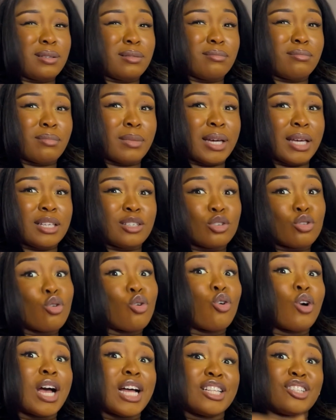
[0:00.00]
my
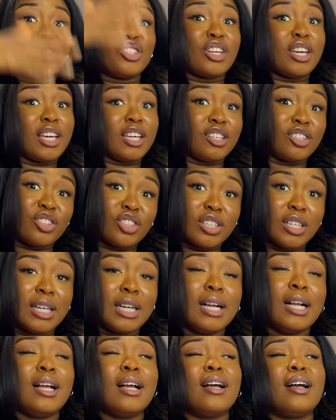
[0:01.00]
score had changed.
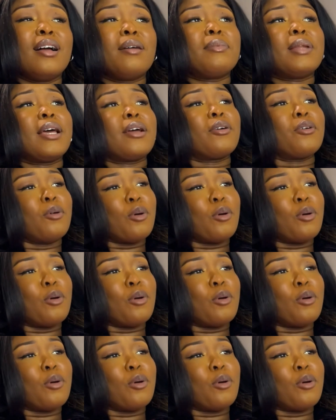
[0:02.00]
I'm like,